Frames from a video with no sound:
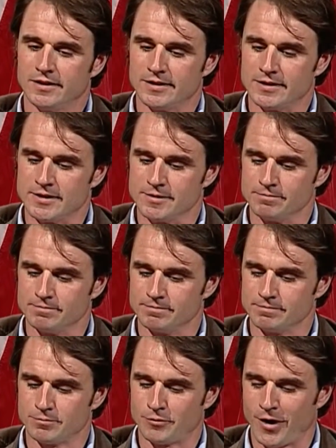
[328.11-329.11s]

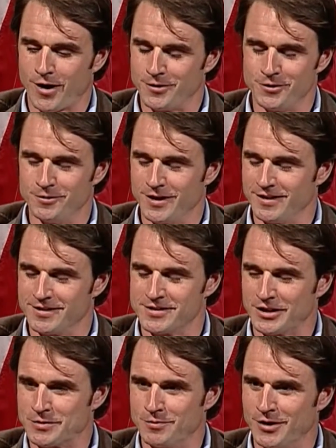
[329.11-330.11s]
Prior to that, the
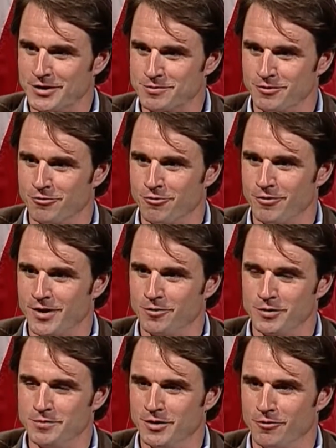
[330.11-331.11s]
6 months before that,
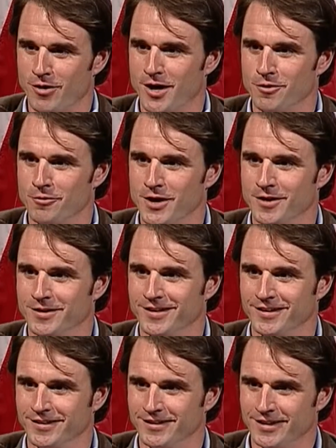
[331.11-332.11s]
we'd been riding around
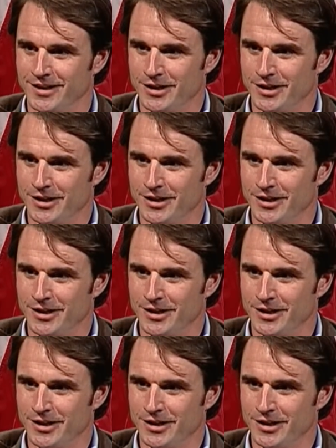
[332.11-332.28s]
in a,